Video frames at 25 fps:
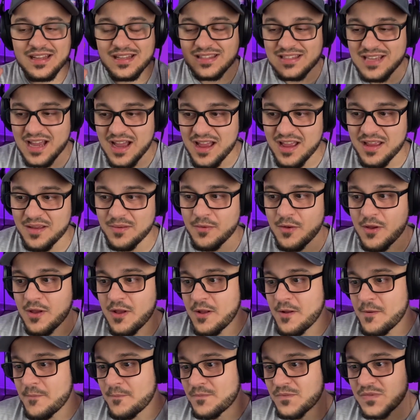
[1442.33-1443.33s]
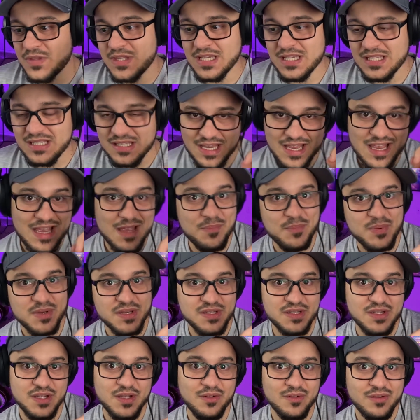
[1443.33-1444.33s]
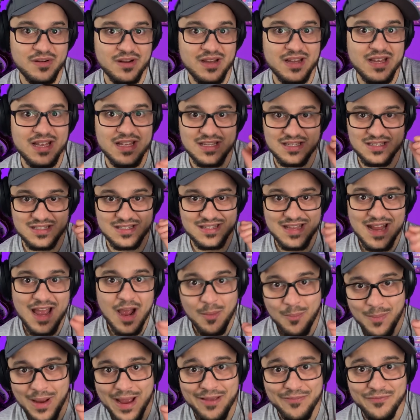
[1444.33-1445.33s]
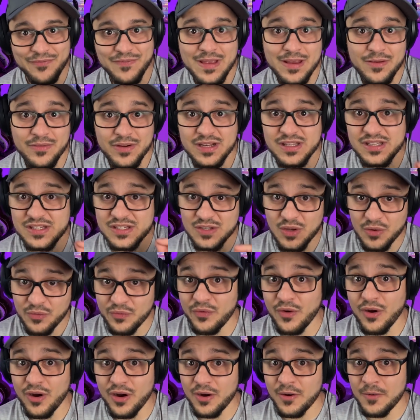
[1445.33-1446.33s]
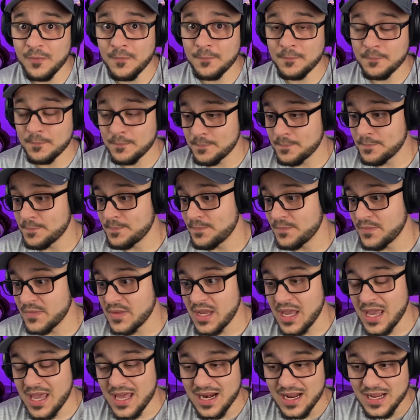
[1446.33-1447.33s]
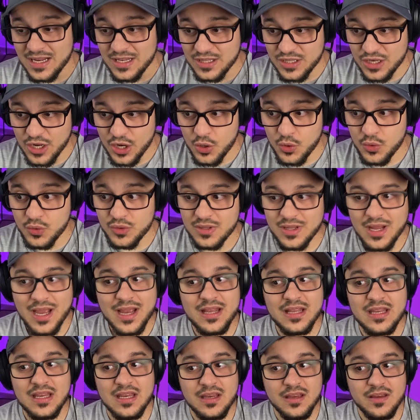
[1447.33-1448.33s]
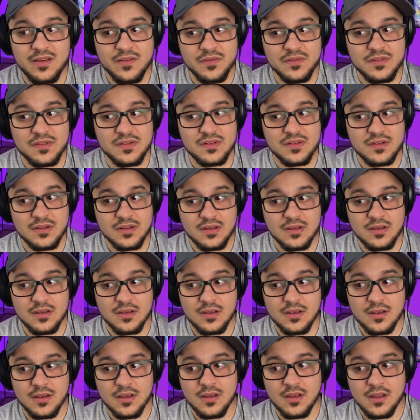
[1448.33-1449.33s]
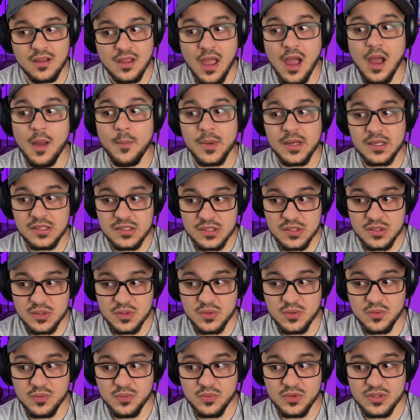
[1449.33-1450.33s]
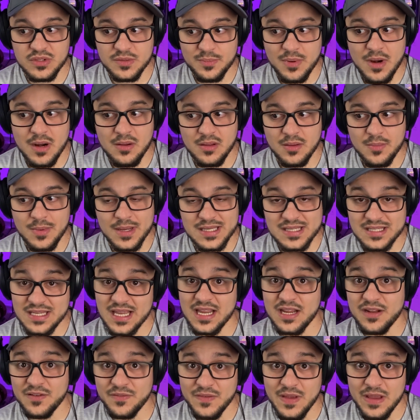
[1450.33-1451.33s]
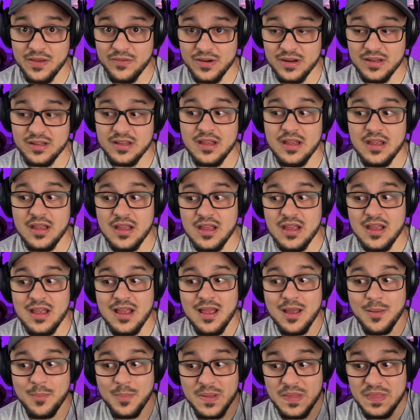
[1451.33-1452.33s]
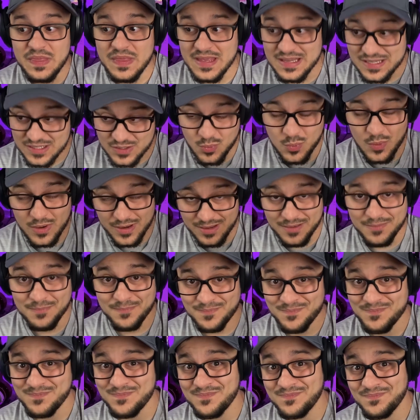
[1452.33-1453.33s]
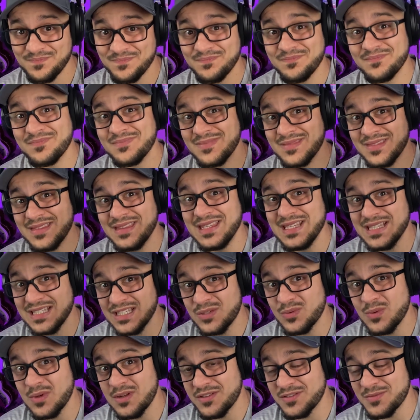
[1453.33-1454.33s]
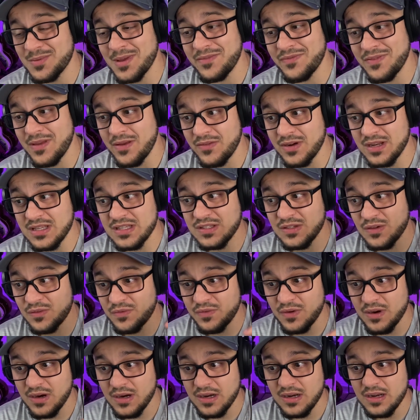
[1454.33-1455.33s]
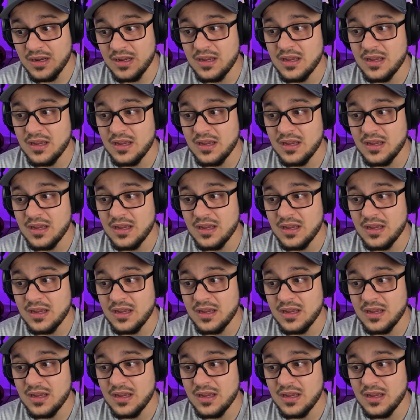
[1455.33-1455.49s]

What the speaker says: time. This episode is now my favorite so far, and I know Nynaeve's coming to you was probably my second favorite, but this one is my favorite so far,